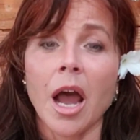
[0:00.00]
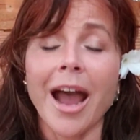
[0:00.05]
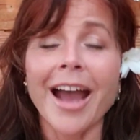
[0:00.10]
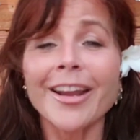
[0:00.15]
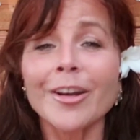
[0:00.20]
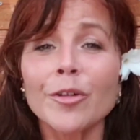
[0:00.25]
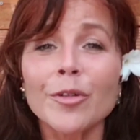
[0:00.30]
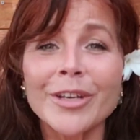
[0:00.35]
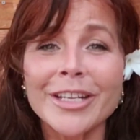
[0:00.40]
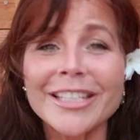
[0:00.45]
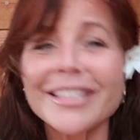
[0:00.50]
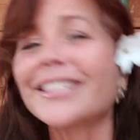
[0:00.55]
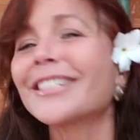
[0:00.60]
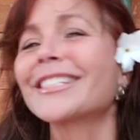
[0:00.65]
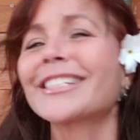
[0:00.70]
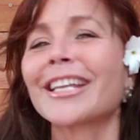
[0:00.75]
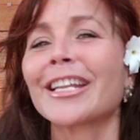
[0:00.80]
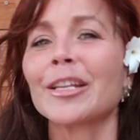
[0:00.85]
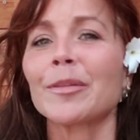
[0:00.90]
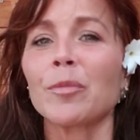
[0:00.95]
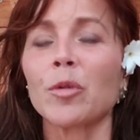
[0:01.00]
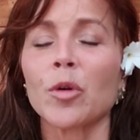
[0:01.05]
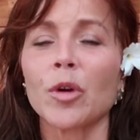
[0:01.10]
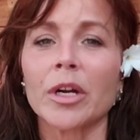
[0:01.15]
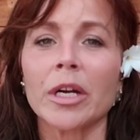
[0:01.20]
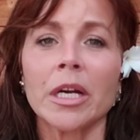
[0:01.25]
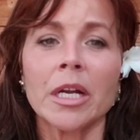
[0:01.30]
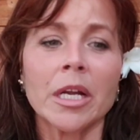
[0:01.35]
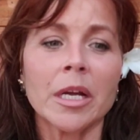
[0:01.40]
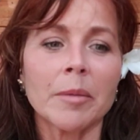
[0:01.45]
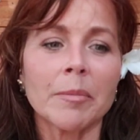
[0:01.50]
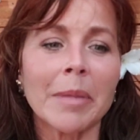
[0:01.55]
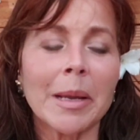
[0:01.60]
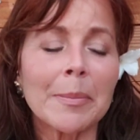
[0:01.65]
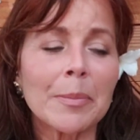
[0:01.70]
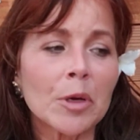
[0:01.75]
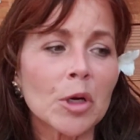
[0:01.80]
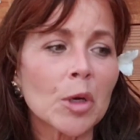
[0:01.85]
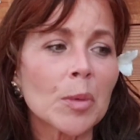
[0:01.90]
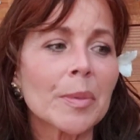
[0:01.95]
I don't need this anymore. My
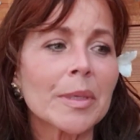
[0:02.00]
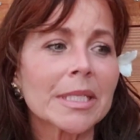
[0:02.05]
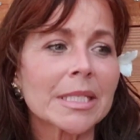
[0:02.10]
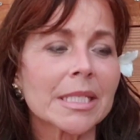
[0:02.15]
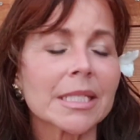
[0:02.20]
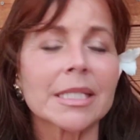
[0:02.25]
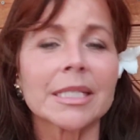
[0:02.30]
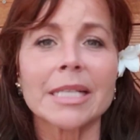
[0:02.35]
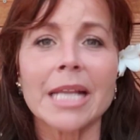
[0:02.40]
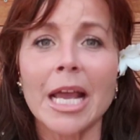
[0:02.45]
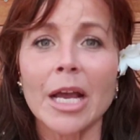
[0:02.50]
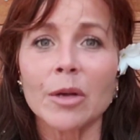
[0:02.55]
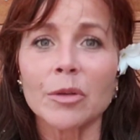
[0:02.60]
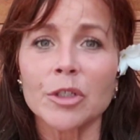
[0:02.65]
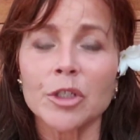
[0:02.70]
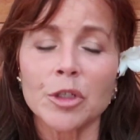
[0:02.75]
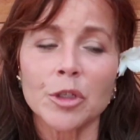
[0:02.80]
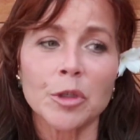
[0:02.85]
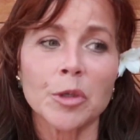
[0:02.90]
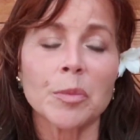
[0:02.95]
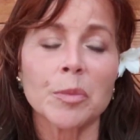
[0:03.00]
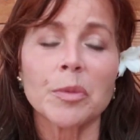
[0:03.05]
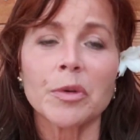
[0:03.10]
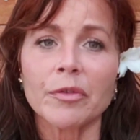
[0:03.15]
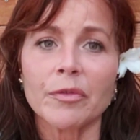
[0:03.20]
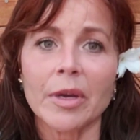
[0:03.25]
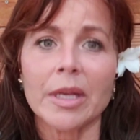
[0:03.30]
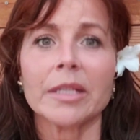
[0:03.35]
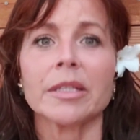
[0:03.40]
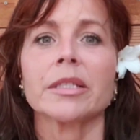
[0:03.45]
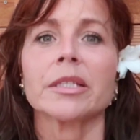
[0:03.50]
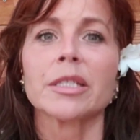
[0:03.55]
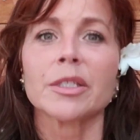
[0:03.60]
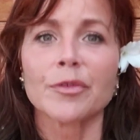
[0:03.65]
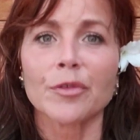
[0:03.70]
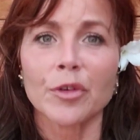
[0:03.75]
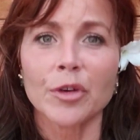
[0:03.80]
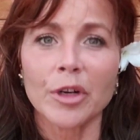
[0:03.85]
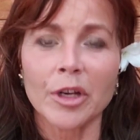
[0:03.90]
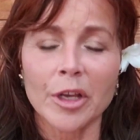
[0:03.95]
purpose is now to provide this
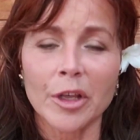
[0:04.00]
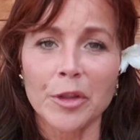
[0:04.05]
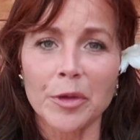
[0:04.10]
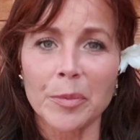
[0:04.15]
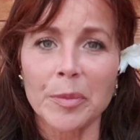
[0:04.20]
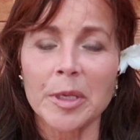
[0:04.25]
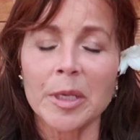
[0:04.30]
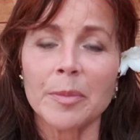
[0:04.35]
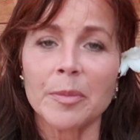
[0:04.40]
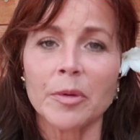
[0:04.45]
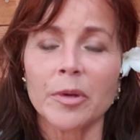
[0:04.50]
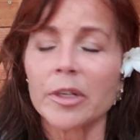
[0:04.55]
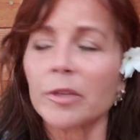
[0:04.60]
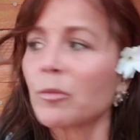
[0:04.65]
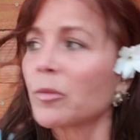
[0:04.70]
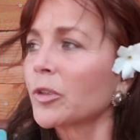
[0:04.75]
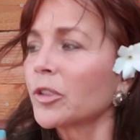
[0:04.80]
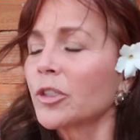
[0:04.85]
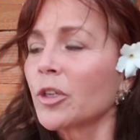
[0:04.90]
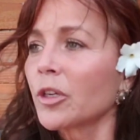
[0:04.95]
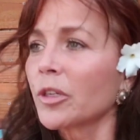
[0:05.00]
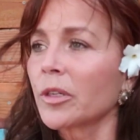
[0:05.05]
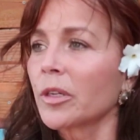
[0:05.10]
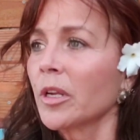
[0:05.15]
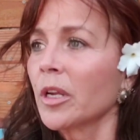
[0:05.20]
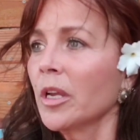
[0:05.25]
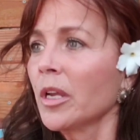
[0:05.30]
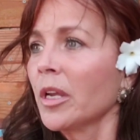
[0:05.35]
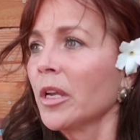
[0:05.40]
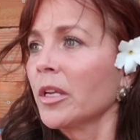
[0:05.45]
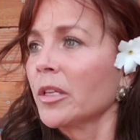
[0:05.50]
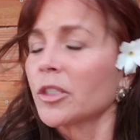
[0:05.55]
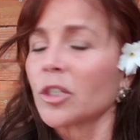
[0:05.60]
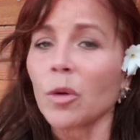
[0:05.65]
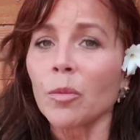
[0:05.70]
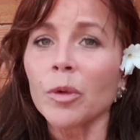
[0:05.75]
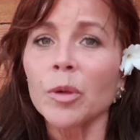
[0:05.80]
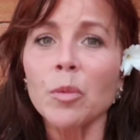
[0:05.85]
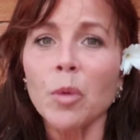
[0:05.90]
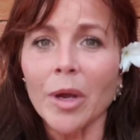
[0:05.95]
for other people. And
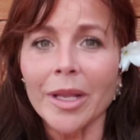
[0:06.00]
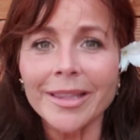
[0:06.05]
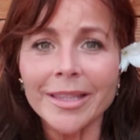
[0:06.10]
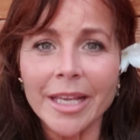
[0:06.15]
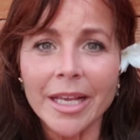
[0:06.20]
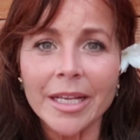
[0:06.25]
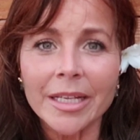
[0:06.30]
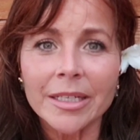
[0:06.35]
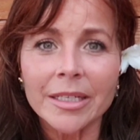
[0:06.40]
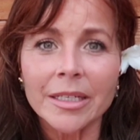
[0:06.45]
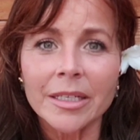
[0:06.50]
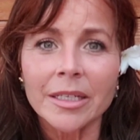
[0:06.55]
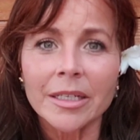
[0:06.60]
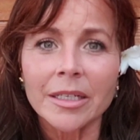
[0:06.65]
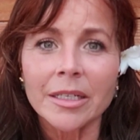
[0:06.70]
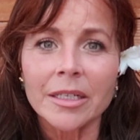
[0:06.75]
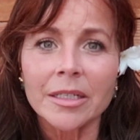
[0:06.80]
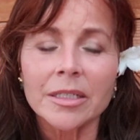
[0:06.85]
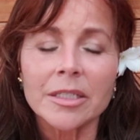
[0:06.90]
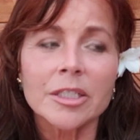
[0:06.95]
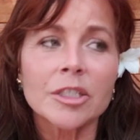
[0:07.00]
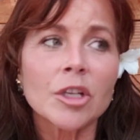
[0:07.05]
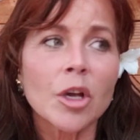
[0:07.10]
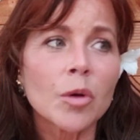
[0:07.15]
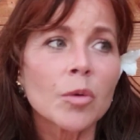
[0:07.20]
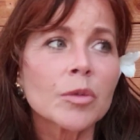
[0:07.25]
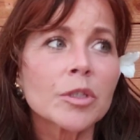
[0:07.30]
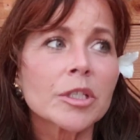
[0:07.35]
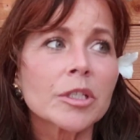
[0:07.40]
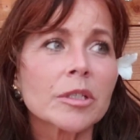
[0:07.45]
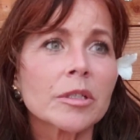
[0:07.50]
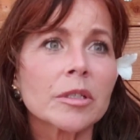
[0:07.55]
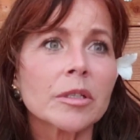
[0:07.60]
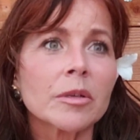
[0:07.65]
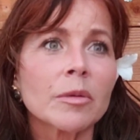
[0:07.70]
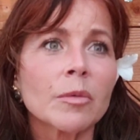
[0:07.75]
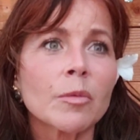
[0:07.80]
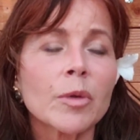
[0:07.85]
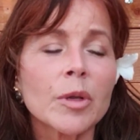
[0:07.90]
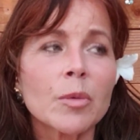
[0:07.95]
don't we want that? Don't
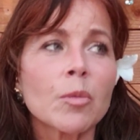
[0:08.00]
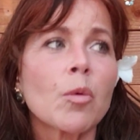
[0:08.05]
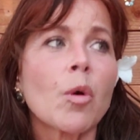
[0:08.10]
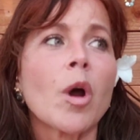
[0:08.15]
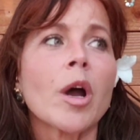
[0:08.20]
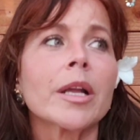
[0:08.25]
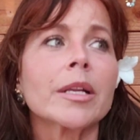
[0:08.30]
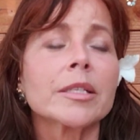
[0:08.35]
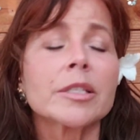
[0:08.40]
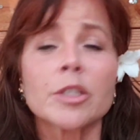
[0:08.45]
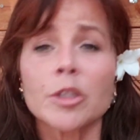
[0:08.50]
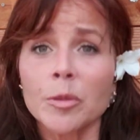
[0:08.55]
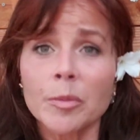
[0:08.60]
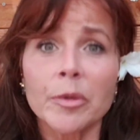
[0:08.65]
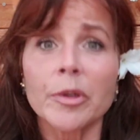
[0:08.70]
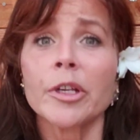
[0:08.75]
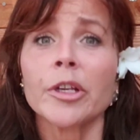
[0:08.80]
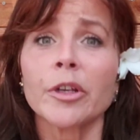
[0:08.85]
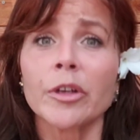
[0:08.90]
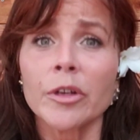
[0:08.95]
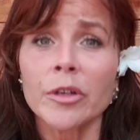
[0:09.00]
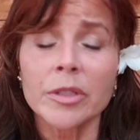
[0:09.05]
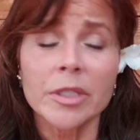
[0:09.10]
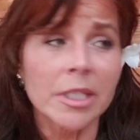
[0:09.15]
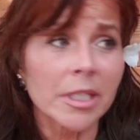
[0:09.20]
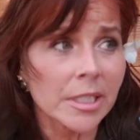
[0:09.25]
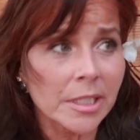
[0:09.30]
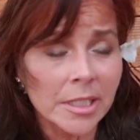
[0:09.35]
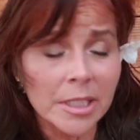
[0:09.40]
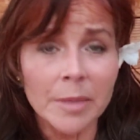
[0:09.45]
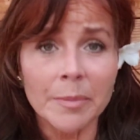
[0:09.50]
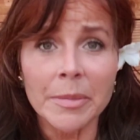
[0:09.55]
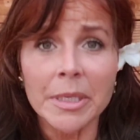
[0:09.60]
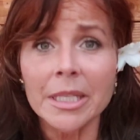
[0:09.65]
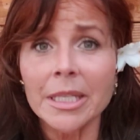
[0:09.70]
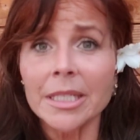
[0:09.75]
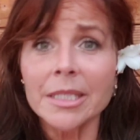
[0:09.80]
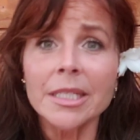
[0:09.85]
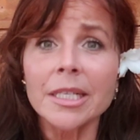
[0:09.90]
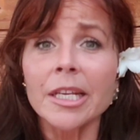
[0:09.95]
we want superheroes? Because to me,
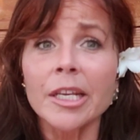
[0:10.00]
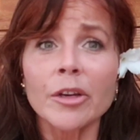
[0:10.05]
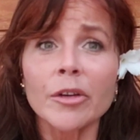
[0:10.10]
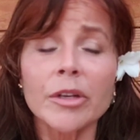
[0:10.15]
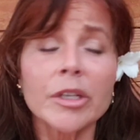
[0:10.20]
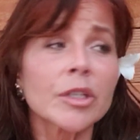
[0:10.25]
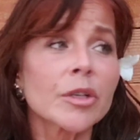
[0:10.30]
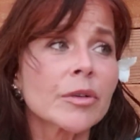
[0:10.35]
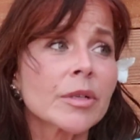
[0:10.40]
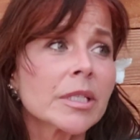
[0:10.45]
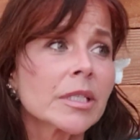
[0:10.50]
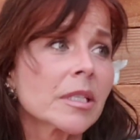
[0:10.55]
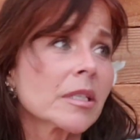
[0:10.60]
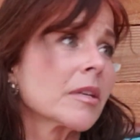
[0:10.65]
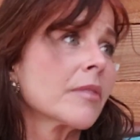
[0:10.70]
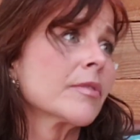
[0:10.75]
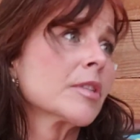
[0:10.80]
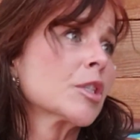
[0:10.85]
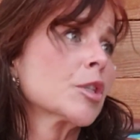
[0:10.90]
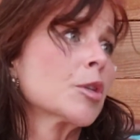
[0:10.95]
that's a characteristic of a